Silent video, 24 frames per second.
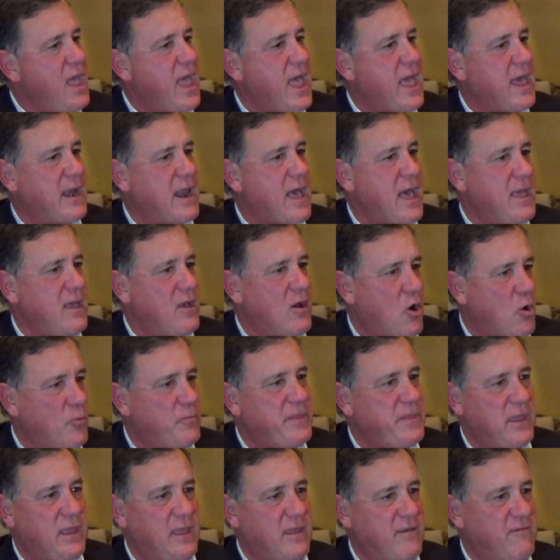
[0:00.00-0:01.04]
And I hope
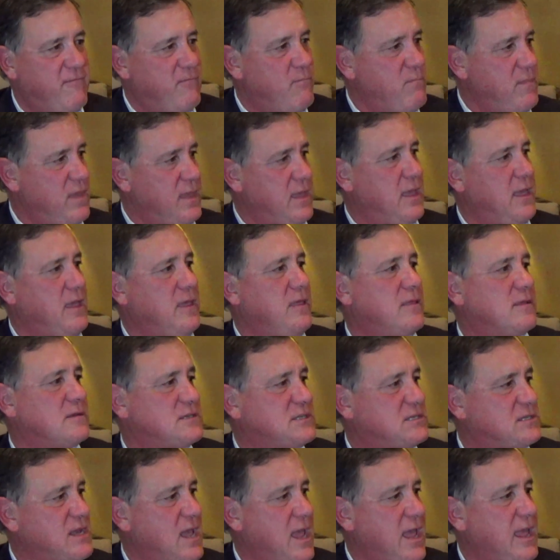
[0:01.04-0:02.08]
they give me the
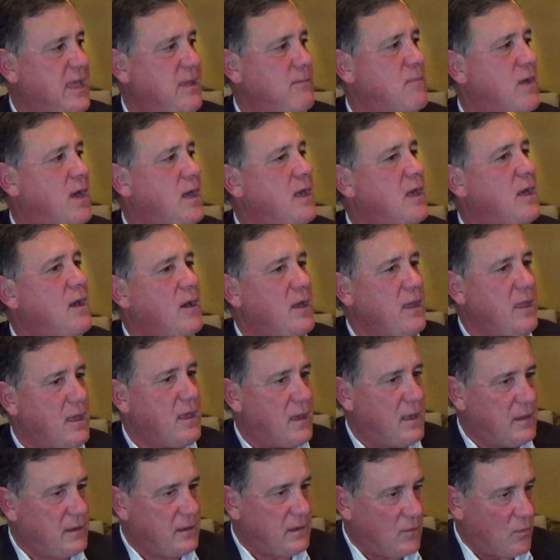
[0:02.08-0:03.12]
same.
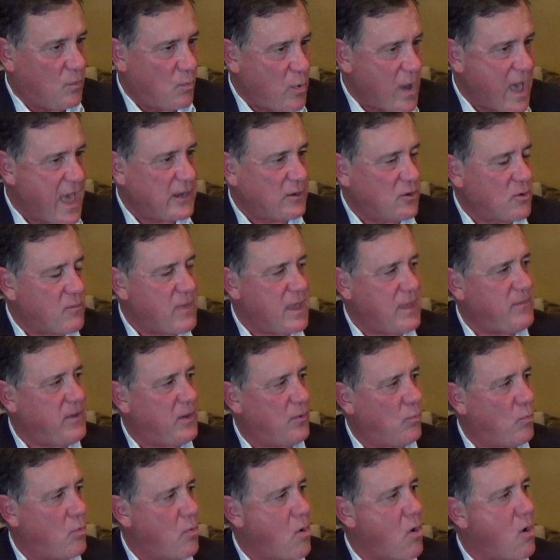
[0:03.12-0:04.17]
Wagner may be
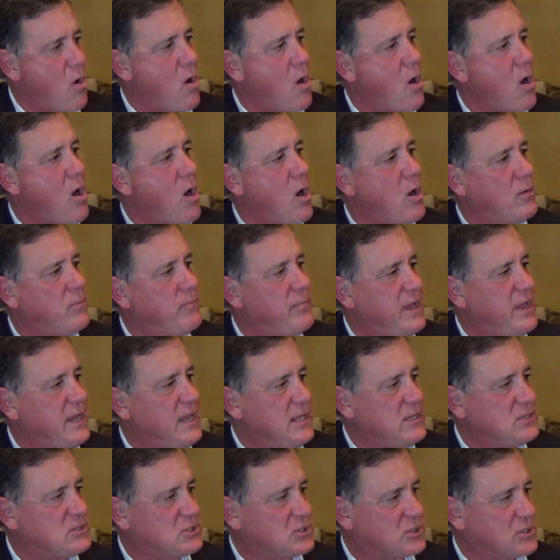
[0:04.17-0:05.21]
wrong, but
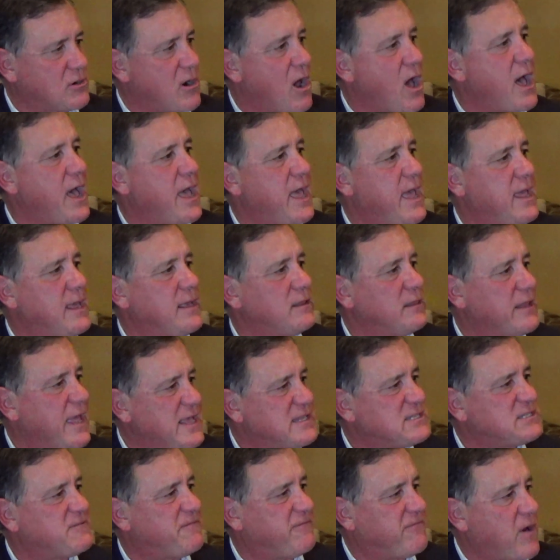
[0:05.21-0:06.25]
he's trying.
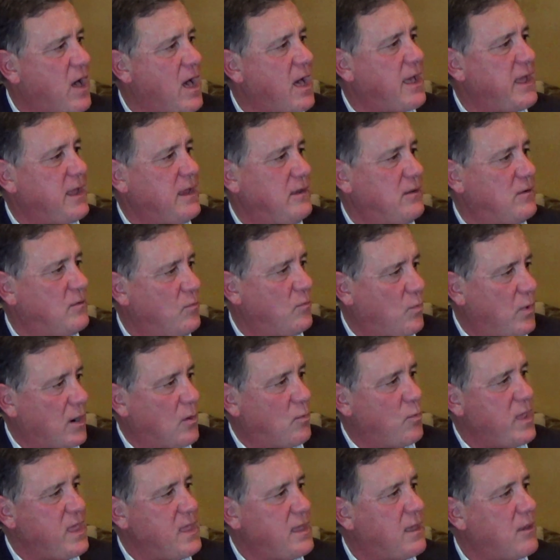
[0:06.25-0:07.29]
Let's find
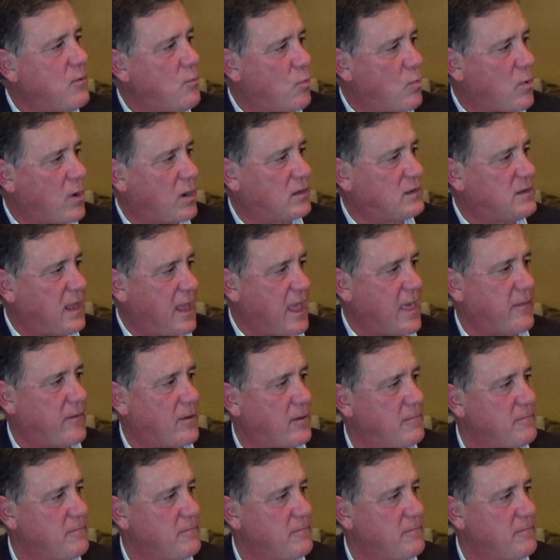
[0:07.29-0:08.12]
where we can work together.